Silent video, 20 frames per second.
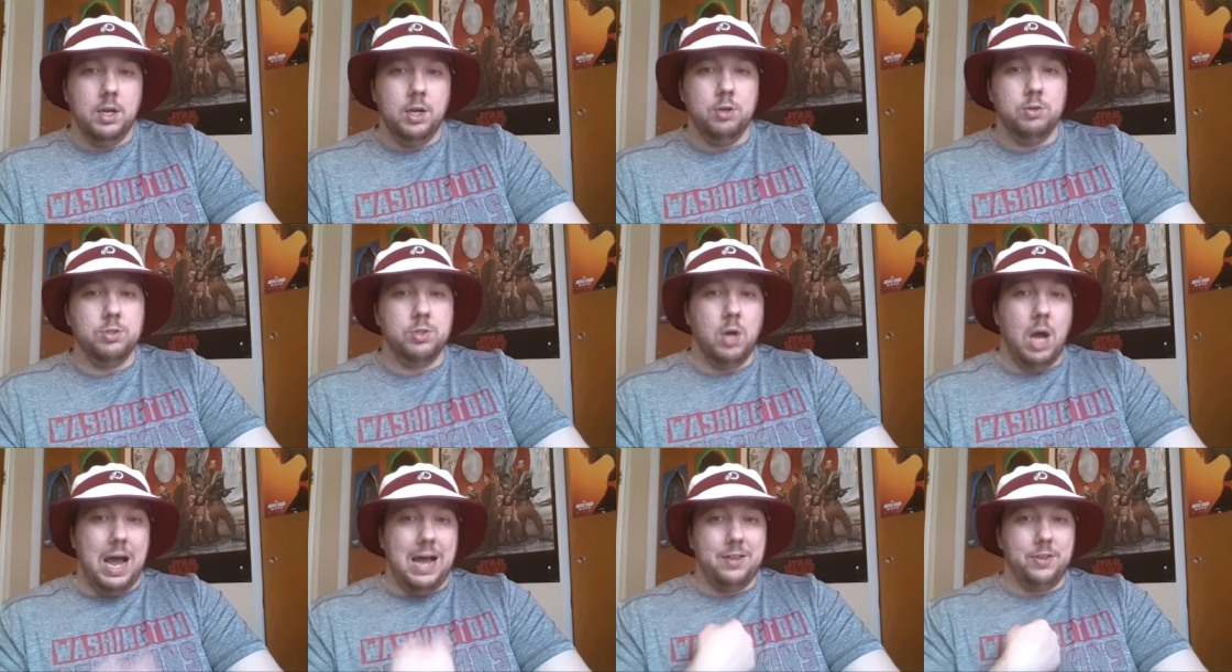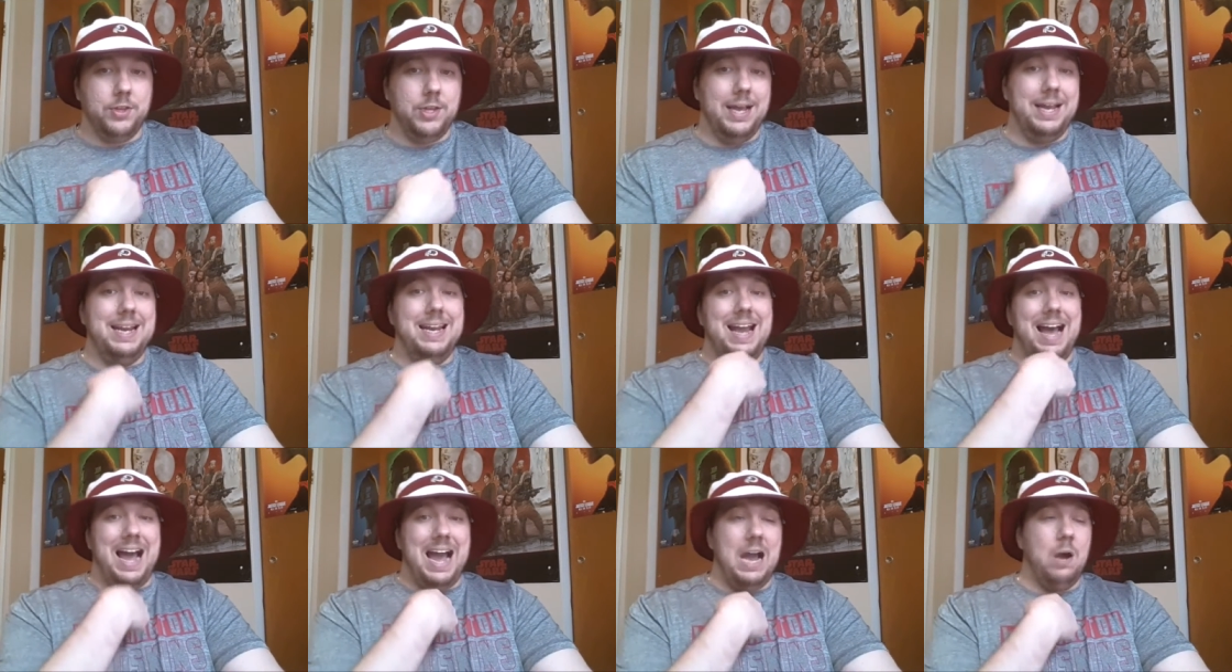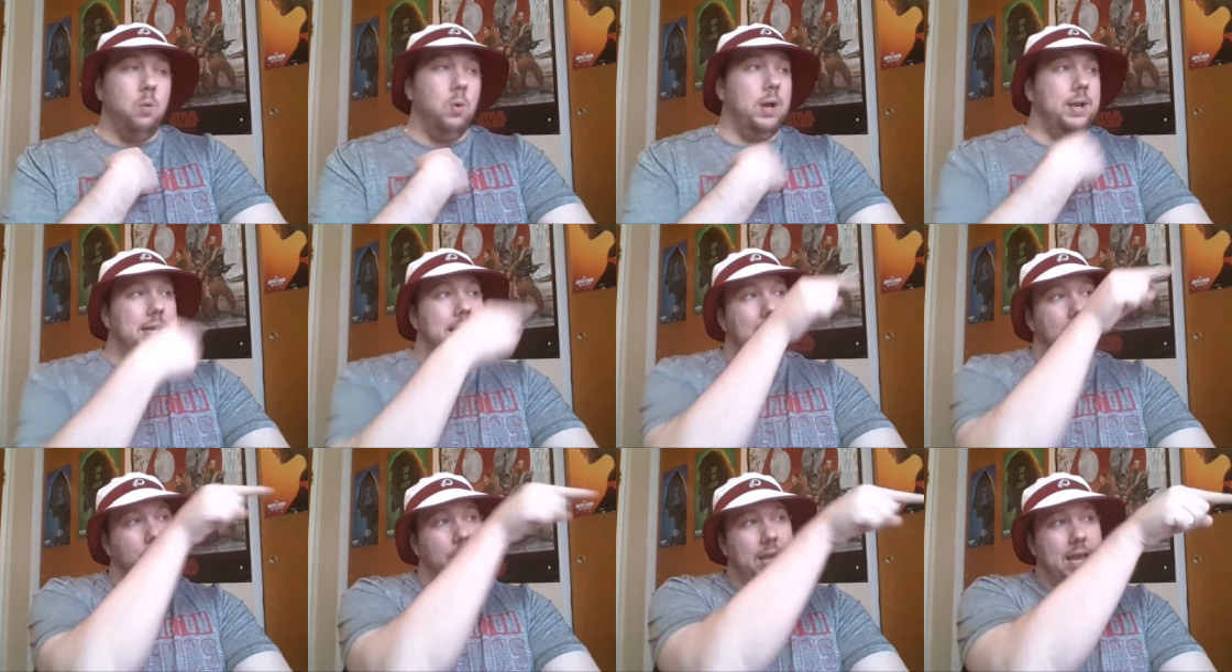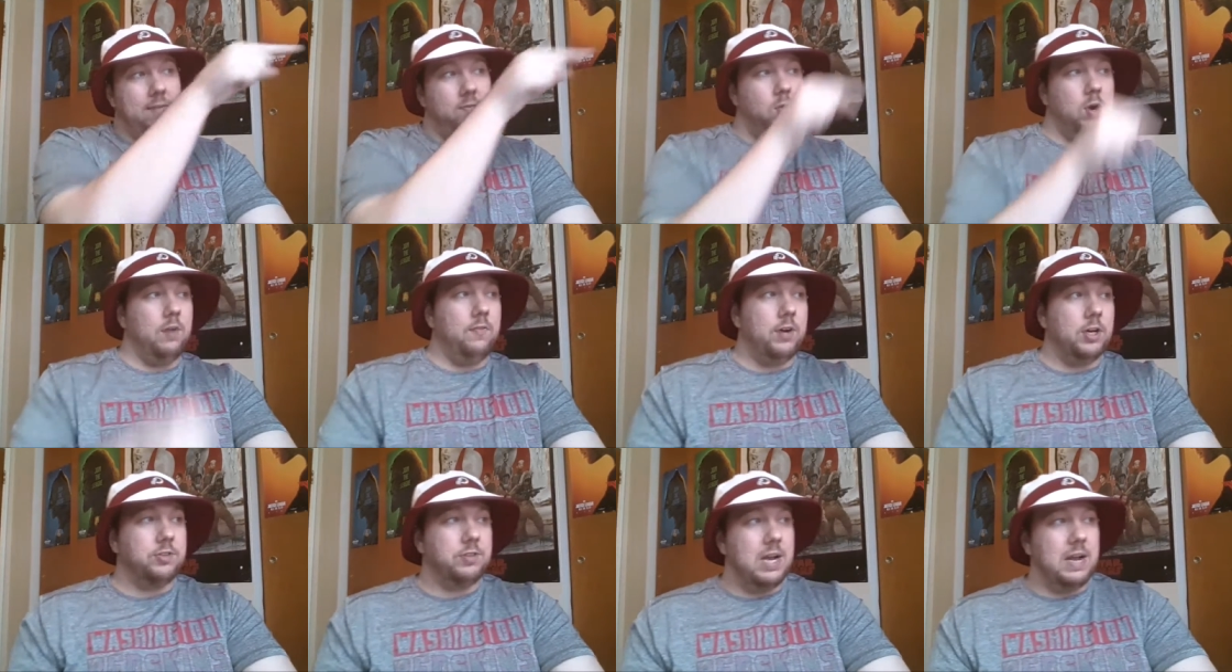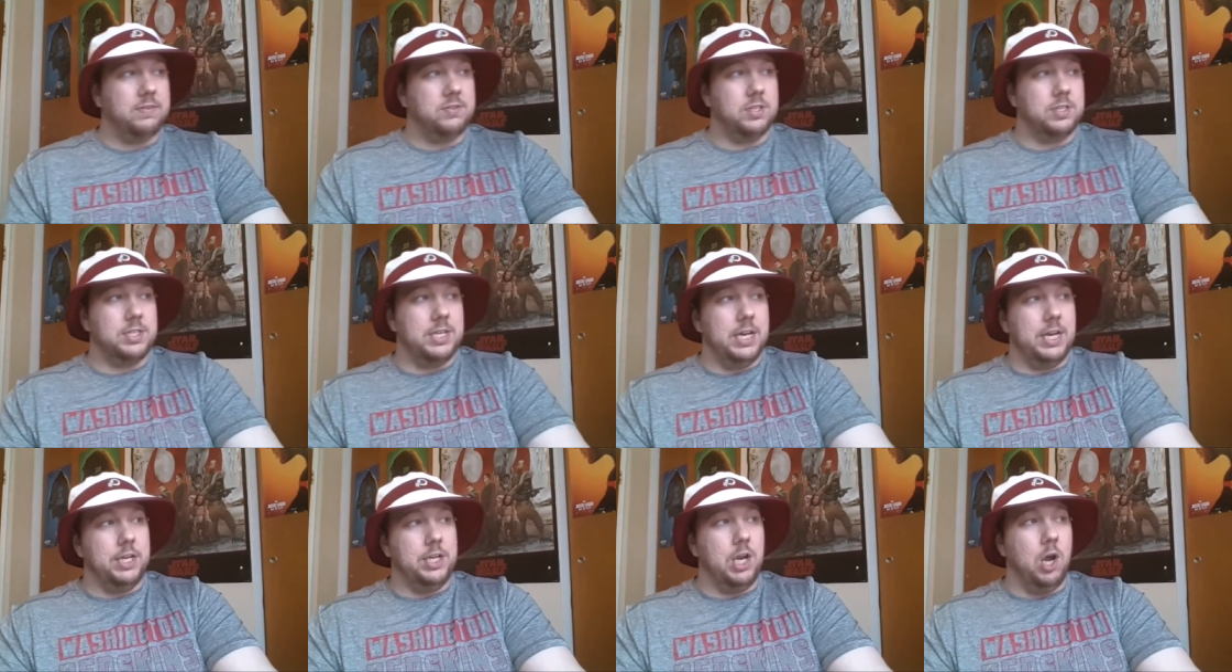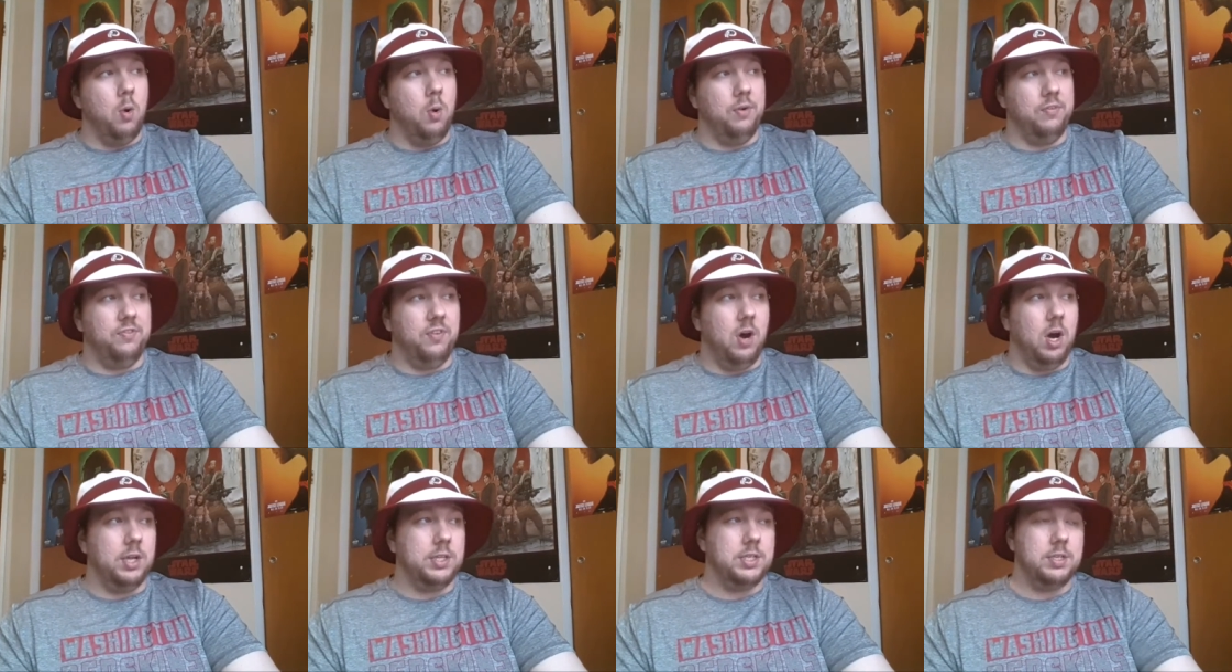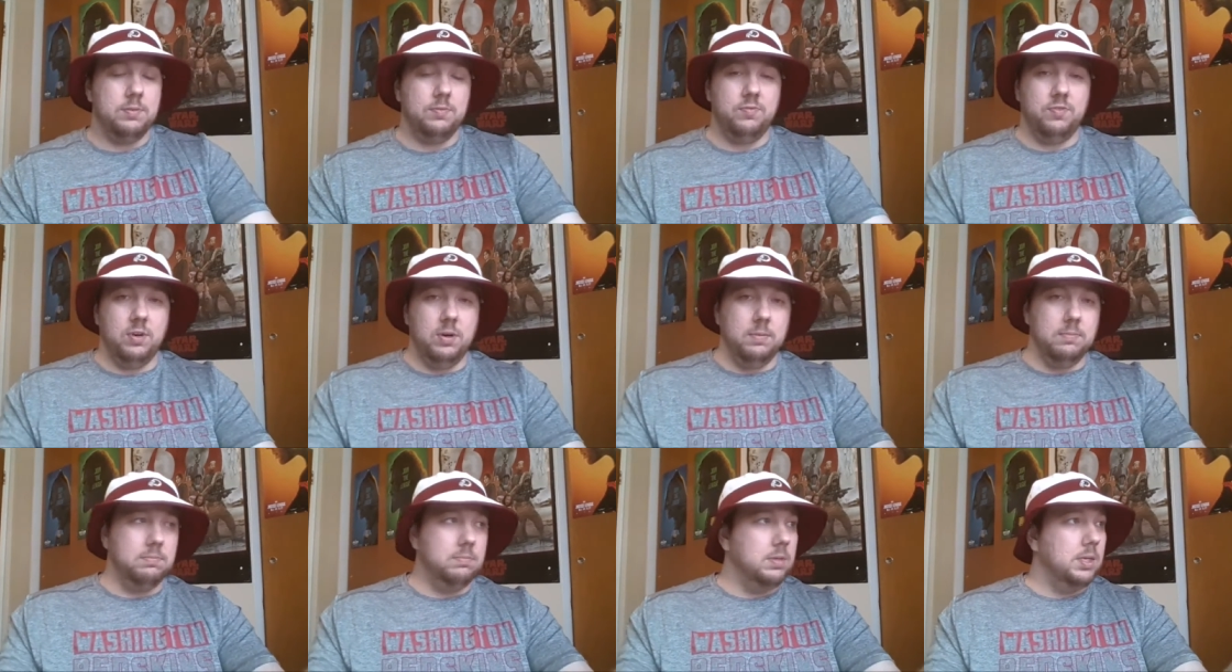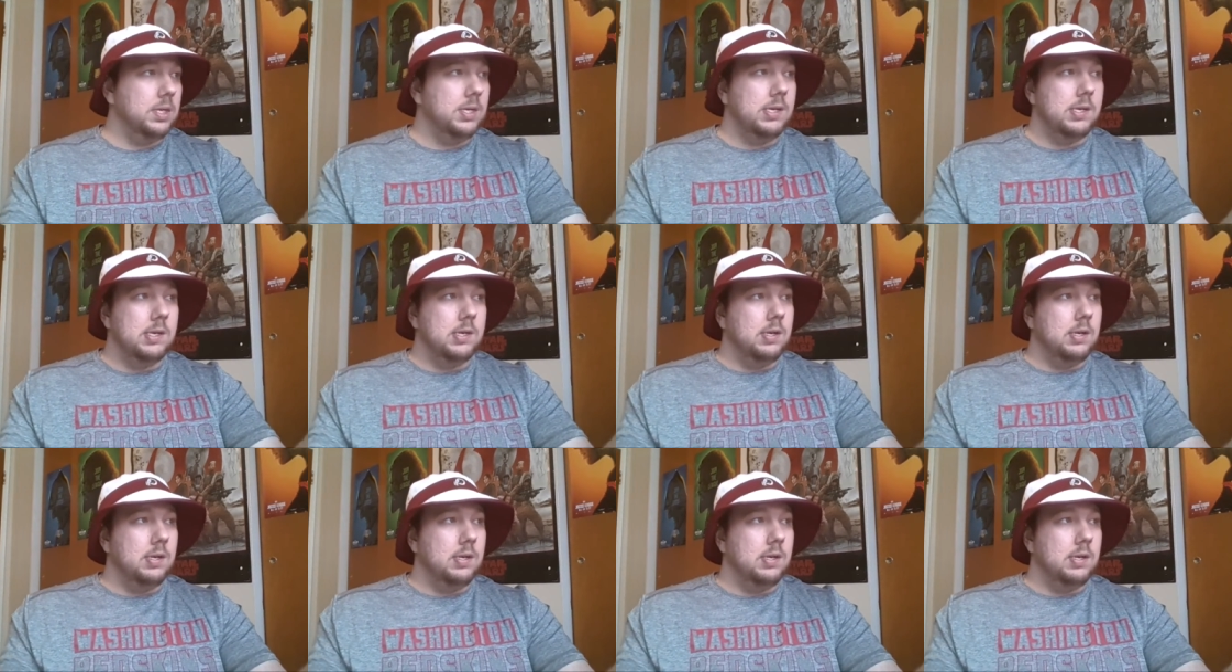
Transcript: who's the tight end I want. Now, they have one of our drafts that's getting Noah Fant from,